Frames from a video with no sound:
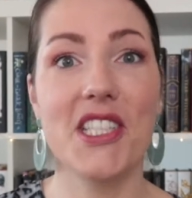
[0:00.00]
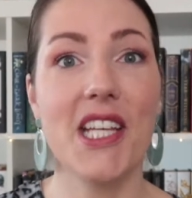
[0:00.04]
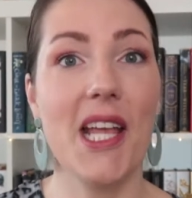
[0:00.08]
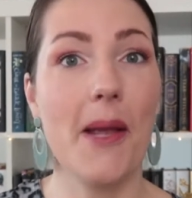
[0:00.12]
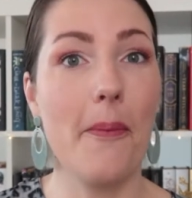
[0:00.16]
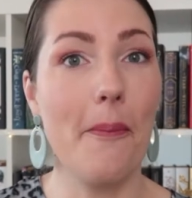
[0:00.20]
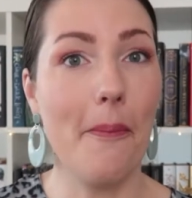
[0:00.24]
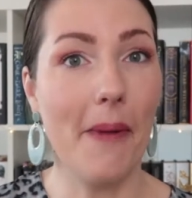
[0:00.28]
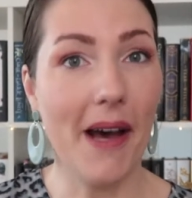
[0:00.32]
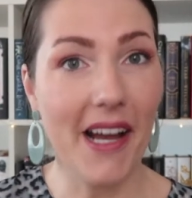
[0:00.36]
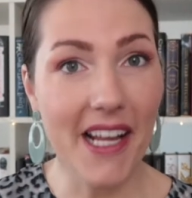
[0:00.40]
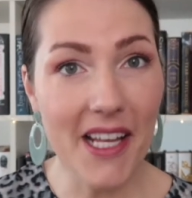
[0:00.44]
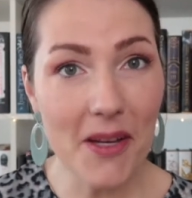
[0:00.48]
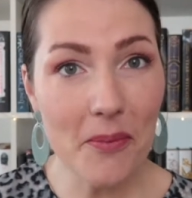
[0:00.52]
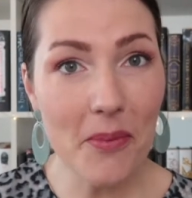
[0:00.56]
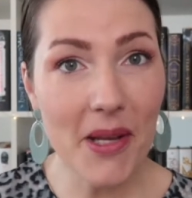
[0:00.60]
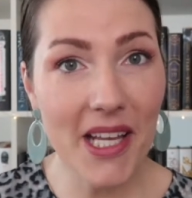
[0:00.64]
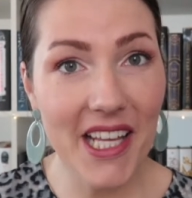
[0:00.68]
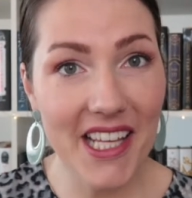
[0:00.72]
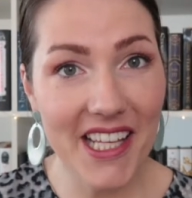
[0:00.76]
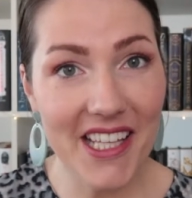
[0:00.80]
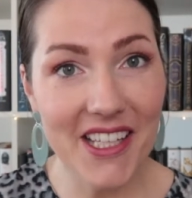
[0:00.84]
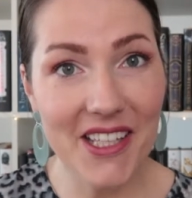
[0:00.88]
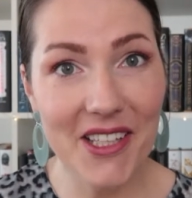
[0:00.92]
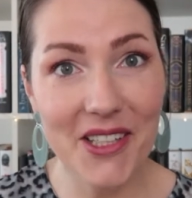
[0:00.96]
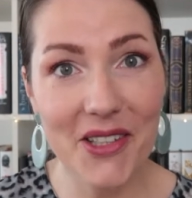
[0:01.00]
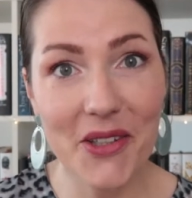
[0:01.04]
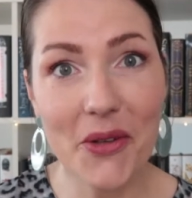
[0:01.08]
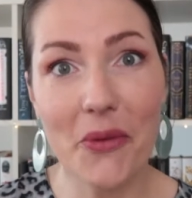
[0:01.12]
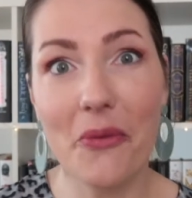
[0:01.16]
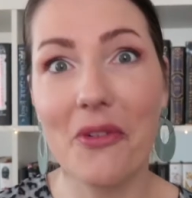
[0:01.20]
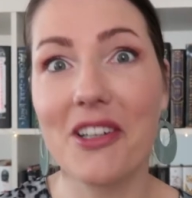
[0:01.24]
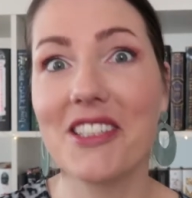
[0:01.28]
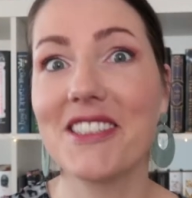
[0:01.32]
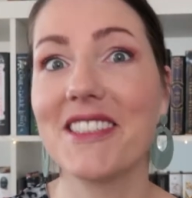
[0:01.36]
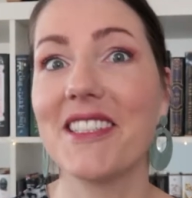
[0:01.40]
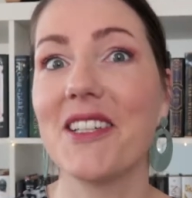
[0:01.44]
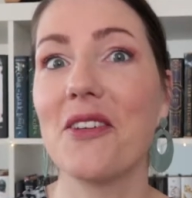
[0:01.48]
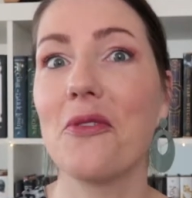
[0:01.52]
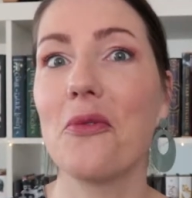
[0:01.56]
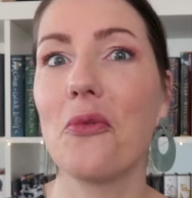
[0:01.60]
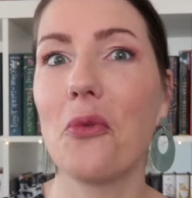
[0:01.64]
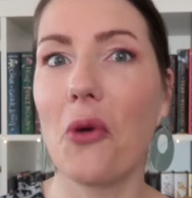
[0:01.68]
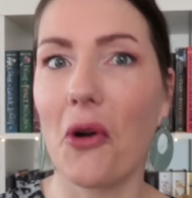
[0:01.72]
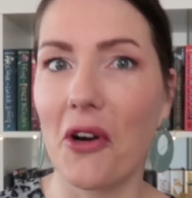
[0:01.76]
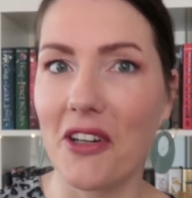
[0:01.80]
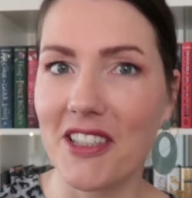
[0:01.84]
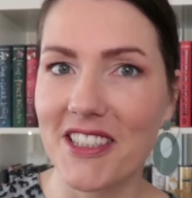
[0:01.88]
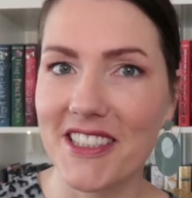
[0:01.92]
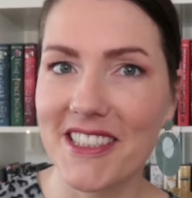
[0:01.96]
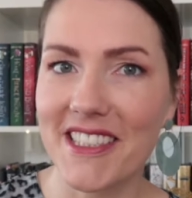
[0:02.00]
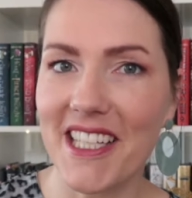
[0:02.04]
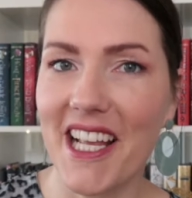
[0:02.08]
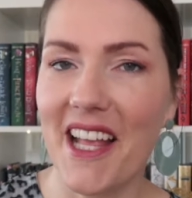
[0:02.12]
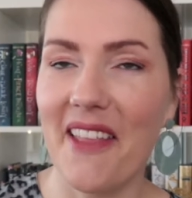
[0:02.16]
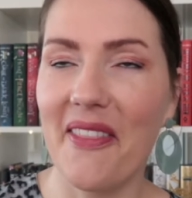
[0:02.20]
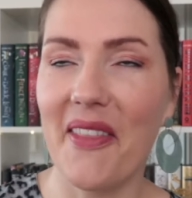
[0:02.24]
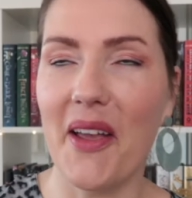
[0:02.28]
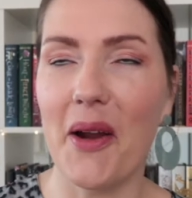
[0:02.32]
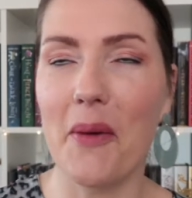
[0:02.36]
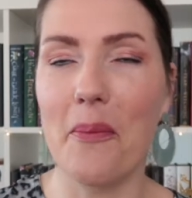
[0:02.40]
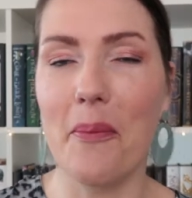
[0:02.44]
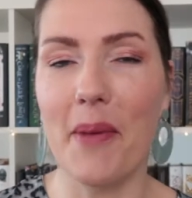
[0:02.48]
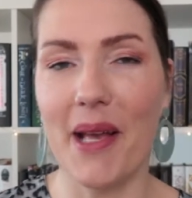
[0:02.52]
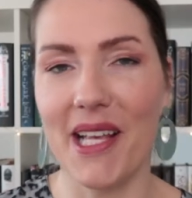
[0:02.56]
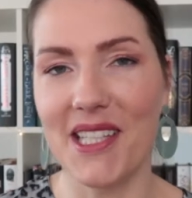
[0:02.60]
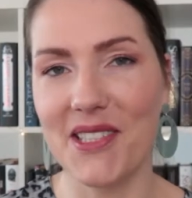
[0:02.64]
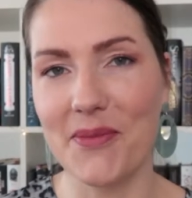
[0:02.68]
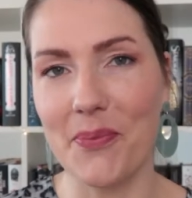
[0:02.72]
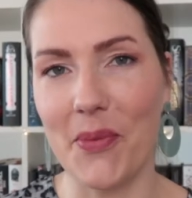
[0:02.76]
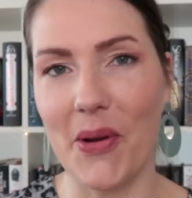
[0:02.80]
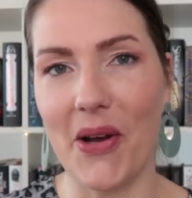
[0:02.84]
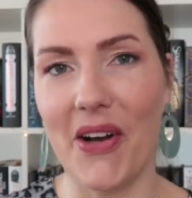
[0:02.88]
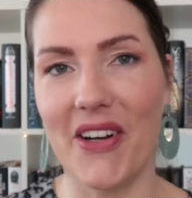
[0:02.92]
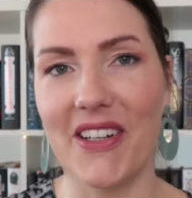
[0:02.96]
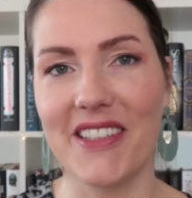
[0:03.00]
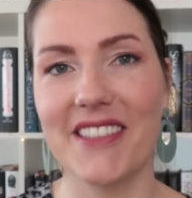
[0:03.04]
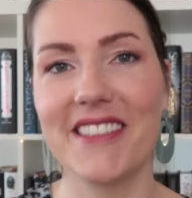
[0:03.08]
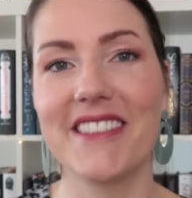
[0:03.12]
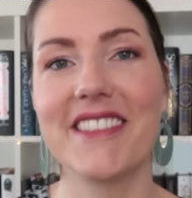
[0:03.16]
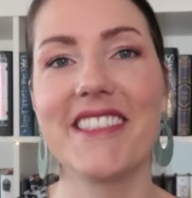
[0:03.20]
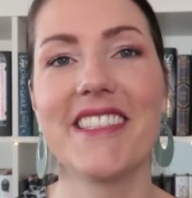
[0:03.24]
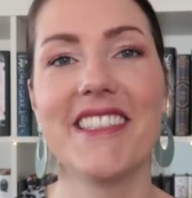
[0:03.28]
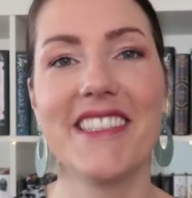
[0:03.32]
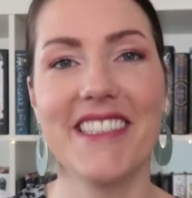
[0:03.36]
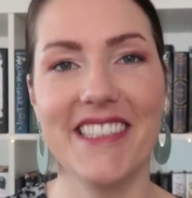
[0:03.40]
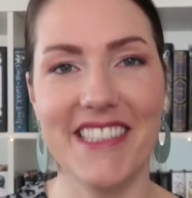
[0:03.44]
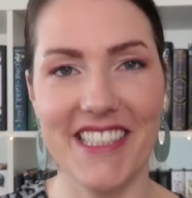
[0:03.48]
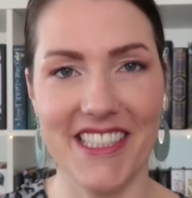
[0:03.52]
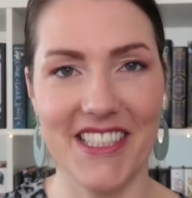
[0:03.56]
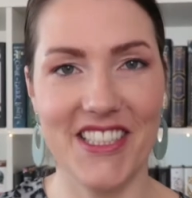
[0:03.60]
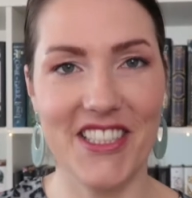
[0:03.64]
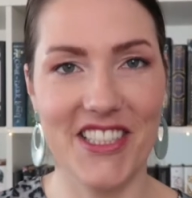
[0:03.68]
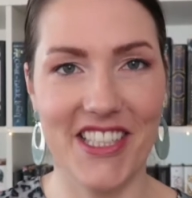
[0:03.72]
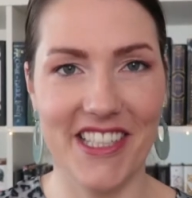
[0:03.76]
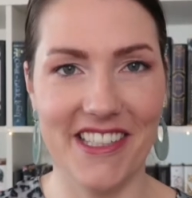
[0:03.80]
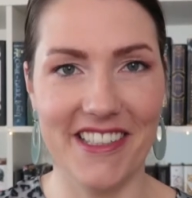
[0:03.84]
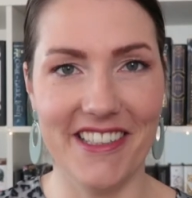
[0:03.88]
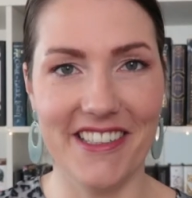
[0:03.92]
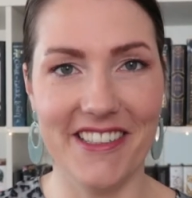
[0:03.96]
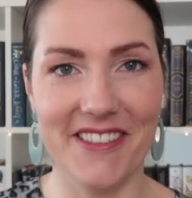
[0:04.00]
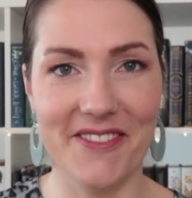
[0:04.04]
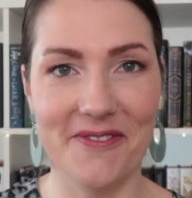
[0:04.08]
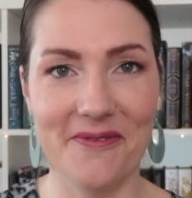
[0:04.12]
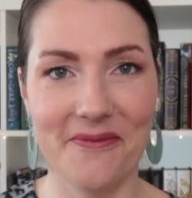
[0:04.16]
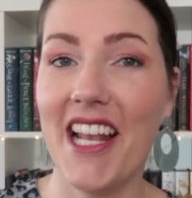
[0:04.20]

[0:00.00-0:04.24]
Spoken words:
in my opinion, was their worst and their best box this year.